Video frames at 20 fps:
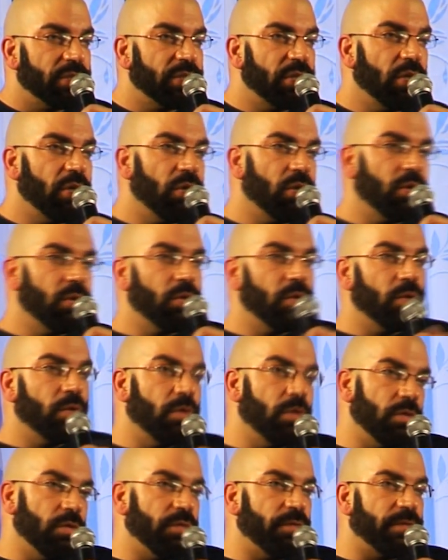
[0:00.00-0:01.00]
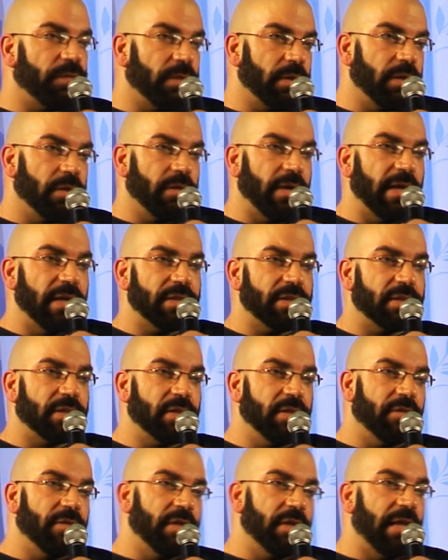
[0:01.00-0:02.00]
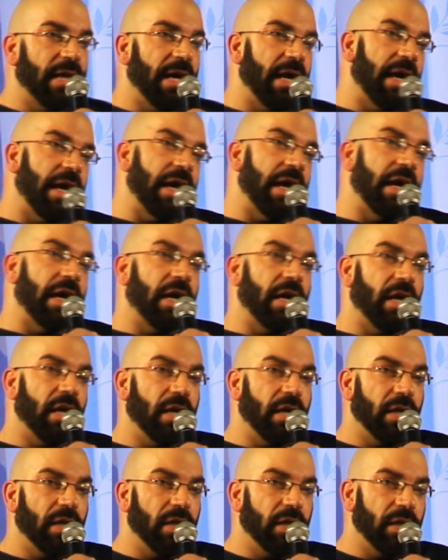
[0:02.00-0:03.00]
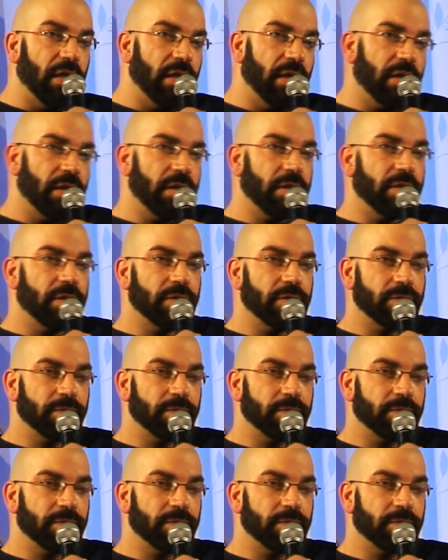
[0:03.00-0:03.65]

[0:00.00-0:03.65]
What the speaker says: So for the rest of the day,